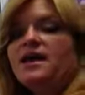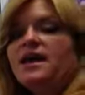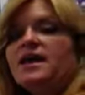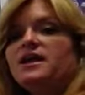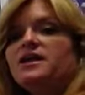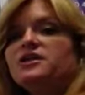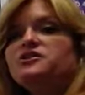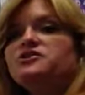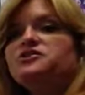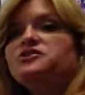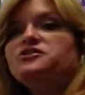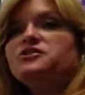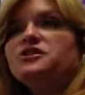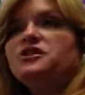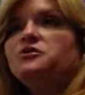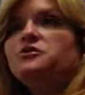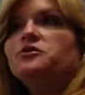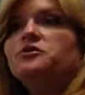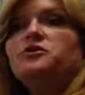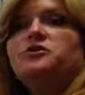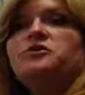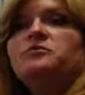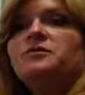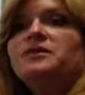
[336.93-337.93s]
And it,
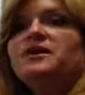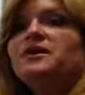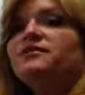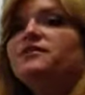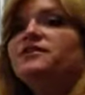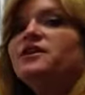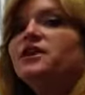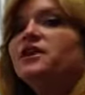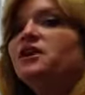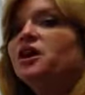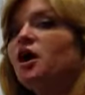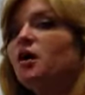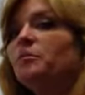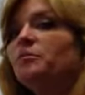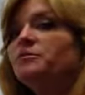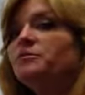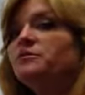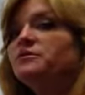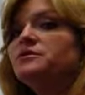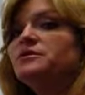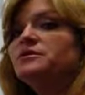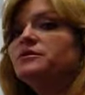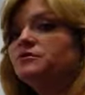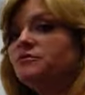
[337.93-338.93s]
it could be even a
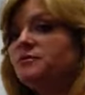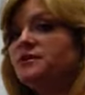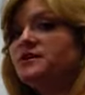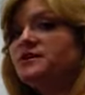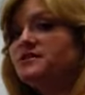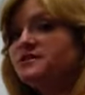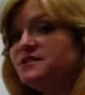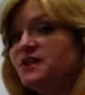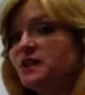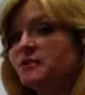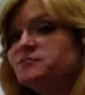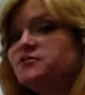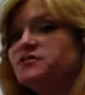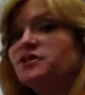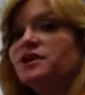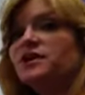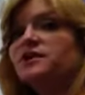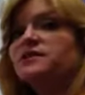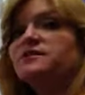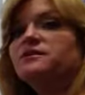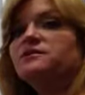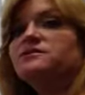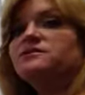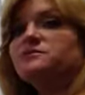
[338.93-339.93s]
couple, three
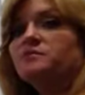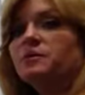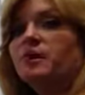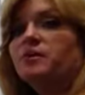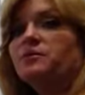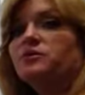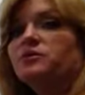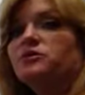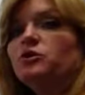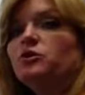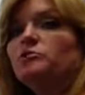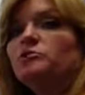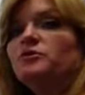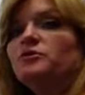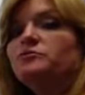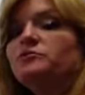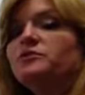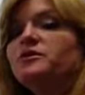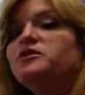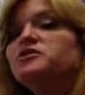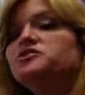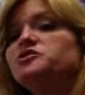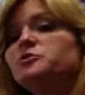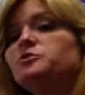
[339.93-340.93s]
subject spiral notebook
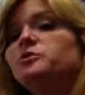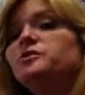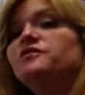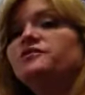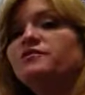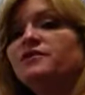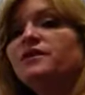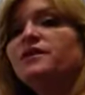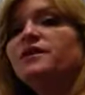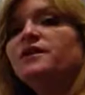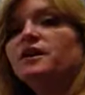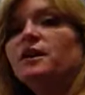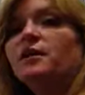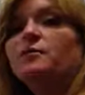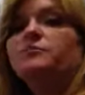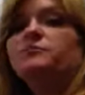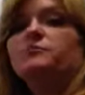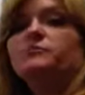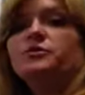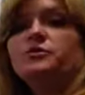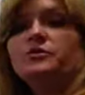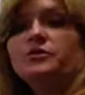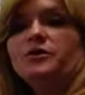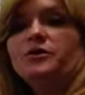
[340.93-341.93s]
because you will fill it
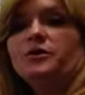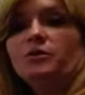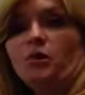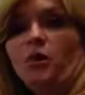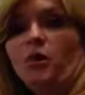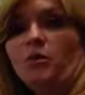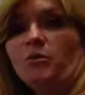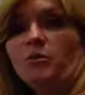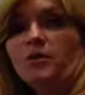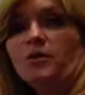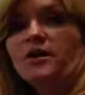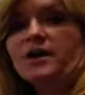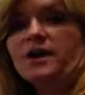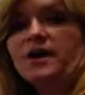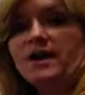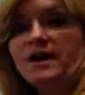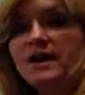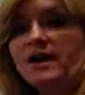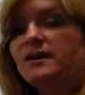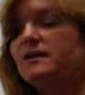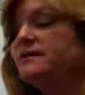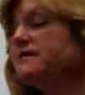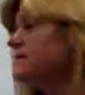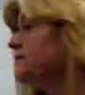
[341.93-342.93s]
up doing your homework in
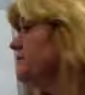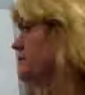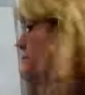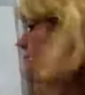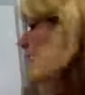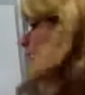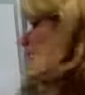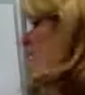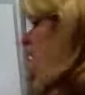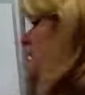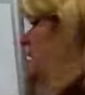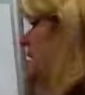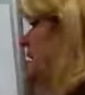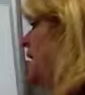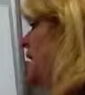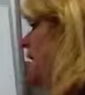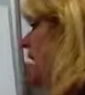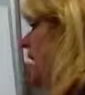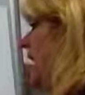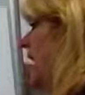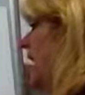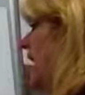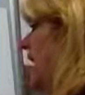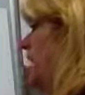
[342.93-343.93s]
it.
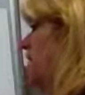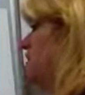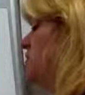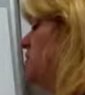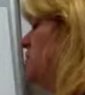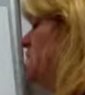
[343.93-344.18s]
And you